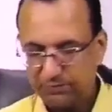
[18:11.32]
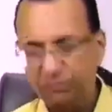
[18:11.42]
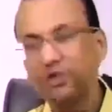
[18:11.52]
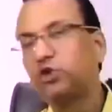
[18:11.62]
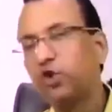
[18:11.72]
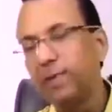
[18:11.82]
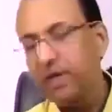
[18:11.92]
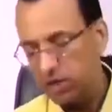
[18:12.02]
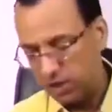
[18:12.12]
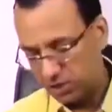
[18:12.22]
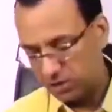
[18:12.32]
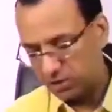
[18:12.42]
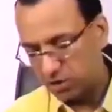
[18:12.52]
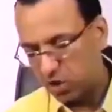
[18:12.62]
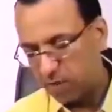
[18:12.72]
which could be
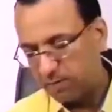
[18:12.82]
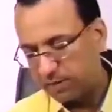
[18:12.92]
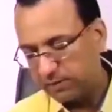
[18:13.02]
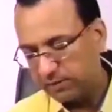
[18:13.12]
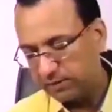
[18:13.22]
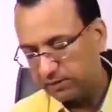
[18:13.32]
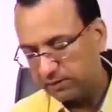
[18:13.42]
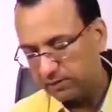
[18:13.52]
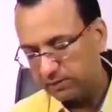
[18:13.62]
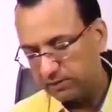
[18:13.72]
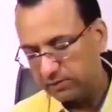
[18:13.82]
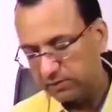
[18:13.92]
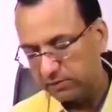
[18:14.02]
the goblet cells.